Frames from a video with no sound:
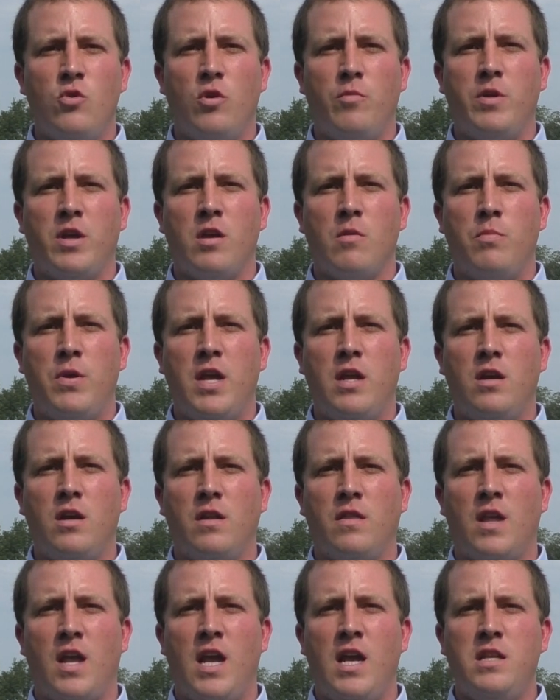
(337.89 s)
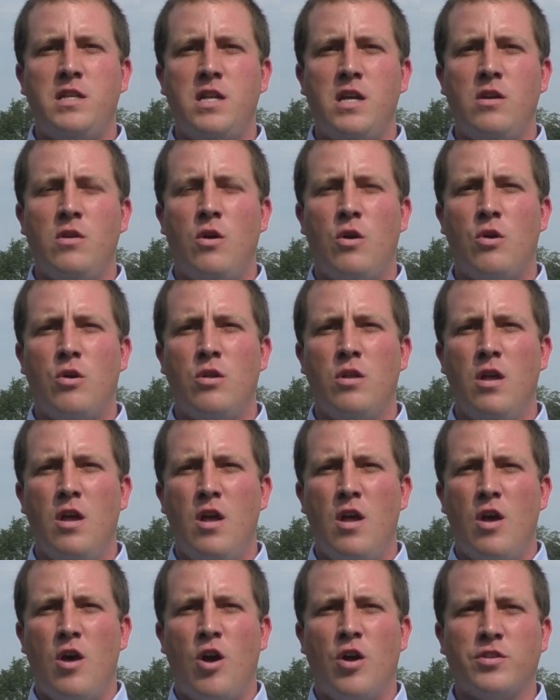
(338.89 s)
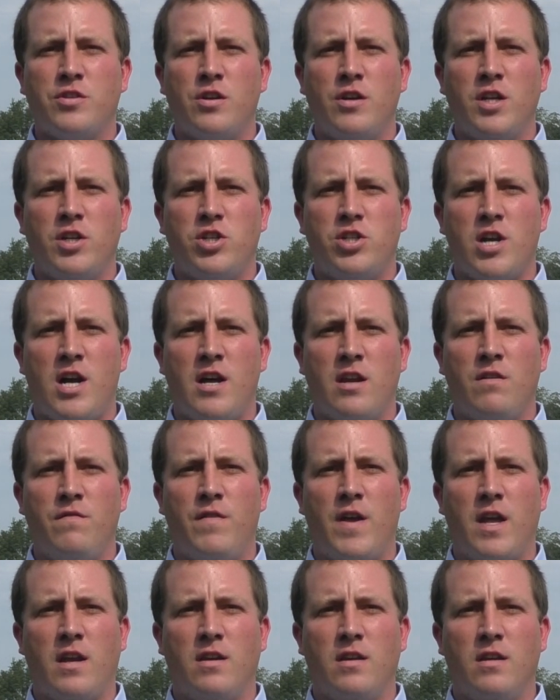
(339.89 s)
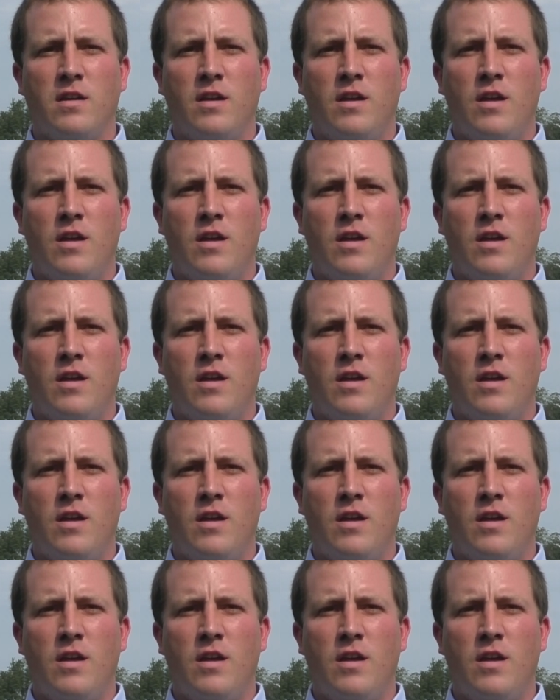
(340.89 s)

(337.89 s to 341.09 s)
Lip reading: who will be competing in the 18-hole alternate shot event.